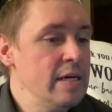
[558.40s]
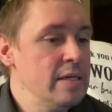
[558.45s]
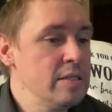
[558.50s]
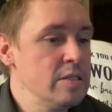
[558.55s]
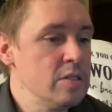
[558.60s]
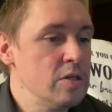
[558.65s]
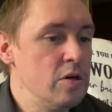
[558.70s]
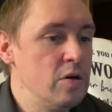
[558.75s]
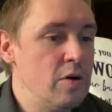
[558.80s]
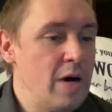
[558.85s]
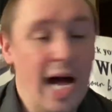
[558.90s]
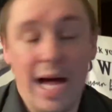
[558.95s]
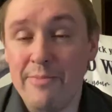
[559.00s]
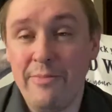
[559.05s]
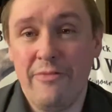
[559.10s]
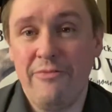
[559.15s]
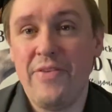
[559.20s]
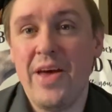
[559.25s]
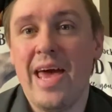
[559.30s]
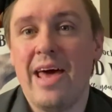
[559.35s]
So I'm
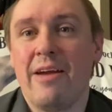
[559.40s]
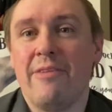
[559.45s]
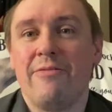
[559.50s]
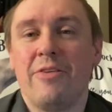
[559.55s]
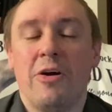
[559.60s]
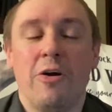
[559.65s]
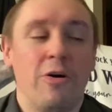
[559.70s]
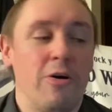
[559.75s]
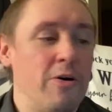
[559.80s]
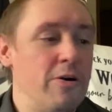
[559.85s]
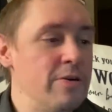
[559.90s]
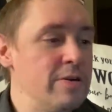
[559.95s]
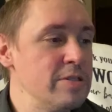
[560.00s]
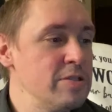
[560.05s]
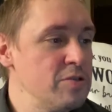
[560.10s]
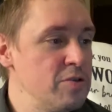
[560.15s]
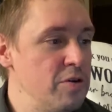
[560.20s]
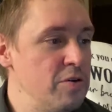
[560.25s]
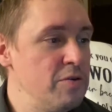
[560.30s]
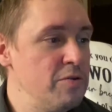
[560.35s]
a fan of her.
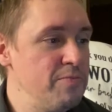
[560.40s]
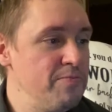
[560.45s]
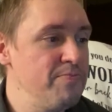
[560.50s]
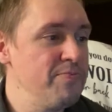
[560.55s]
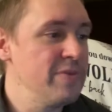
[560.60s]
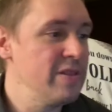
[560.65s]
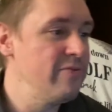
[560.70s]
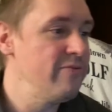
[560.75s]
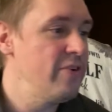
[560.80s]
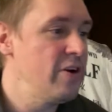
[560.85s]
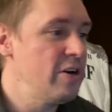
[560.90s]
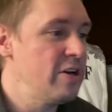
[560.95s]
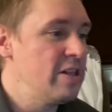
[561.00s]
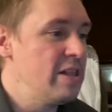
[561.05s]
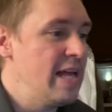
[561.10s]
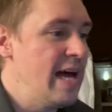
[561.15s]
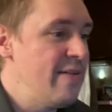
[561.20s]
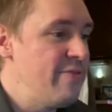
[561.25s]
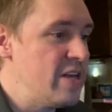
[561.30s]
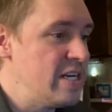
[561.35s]
So very
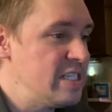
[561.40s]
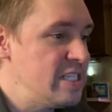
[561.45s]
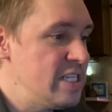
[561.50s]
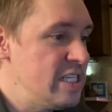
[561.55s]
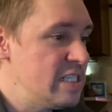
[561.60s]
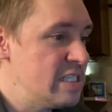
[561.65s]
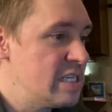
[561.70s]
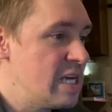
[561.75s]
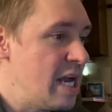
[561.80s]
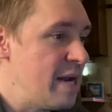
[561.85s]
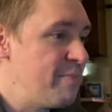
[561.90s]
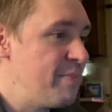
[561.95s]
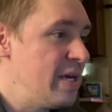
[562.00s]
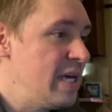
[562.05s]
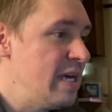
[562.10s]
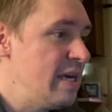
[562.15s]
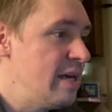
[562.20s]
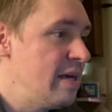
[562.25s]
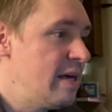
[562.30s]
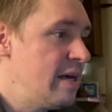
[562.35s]
glad that she's going to
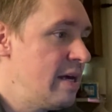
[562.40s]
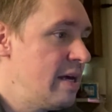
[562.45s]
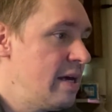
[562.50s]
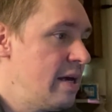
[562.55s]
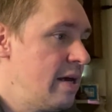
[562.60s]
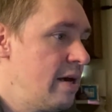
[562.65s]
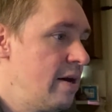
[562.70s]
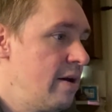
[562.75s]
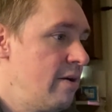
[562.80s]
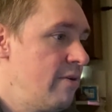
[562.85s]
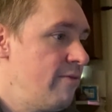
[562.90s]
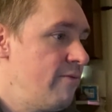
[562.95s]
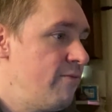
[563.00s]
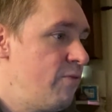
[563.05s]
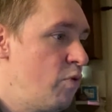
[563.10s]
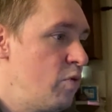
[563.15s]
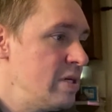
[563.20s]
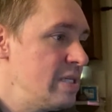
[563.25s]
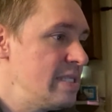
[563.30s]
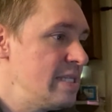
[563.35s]
be
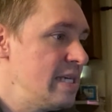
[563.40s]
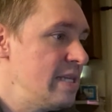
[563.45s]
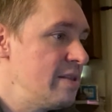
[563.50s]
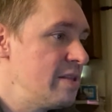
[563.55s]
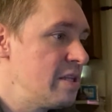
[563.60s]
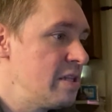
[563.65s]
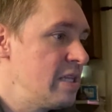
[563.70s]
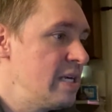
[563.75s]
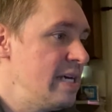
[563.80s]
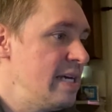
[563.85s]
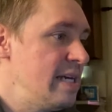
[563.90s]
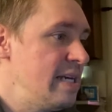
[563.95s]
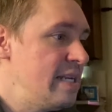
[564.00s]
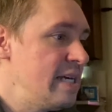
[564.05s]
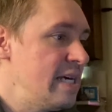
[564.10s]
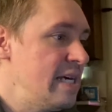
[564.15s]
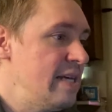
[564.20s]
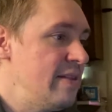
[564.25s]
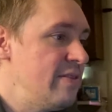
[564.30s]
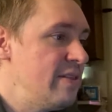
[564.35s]
voicing the
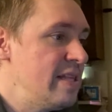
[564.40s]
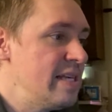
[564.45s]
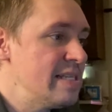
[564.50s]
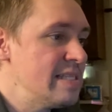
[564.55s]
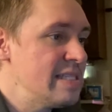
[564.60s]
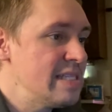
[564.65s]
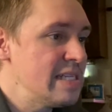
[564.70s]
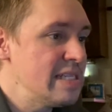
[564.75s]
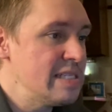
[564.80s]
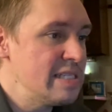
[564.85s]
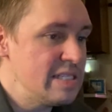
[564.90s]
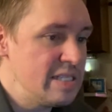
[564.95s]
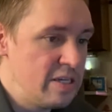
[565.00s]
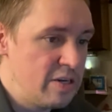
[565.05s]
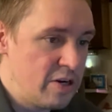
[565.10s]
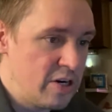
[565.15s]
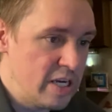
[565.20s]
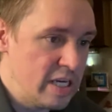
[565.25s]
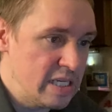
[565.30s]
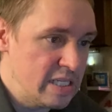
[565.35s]
lead in this
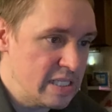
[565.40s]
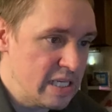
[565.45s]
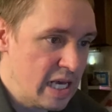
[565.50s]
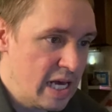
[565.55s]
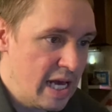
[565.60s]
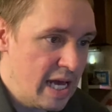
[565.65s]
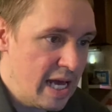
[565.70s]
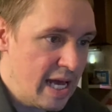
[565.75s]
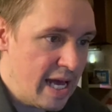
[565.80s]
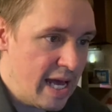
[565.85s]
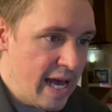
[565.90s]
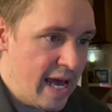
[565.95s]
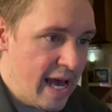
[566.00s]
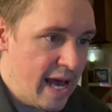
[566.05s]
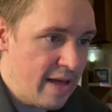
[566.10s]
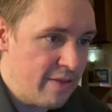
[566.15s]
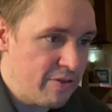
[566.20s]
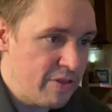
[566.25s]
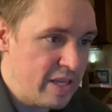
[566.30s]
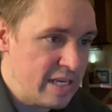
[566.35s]
series.
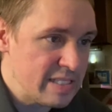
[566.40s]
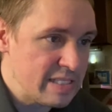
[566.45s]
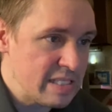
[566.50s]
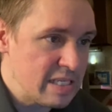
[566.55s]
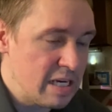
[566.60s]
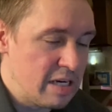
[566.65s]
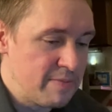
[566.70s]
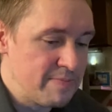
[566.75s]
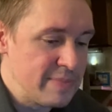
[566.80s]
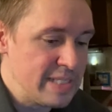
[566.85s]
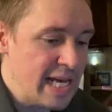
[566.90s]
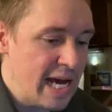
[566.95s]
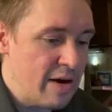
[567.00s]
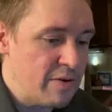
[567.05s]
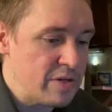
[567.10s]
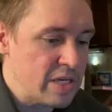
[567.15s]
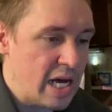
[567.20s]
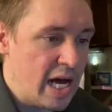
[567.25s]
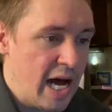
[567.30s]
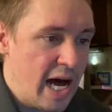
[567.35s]
And this comes
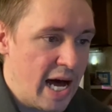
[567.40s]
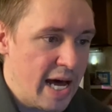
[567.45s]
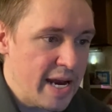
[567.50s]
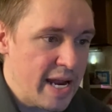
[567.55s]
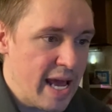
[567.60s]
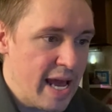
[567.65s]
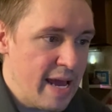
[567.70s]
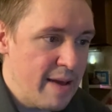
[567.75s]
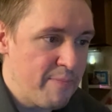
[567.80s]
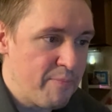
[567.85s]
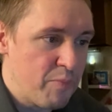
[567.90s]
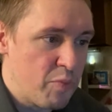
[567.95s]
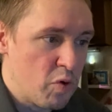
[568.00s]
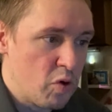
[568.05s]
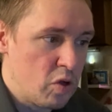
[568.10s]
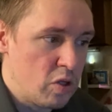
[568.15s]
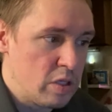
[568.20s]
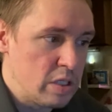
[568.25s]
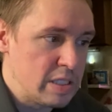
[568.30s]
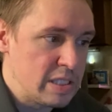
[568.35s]
out on
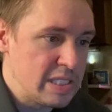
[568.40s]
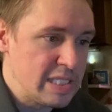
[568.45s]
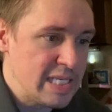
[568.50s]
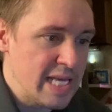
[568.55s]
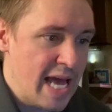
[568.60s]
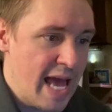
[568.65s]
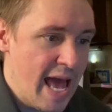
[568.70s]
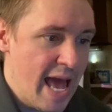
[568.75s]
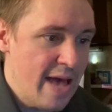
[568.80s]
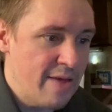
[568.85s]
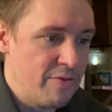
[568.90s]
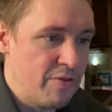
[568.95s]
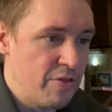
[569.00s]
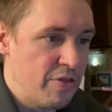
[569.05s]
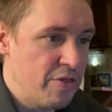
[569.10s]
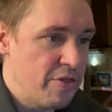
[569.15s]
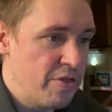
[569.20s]
April 10th.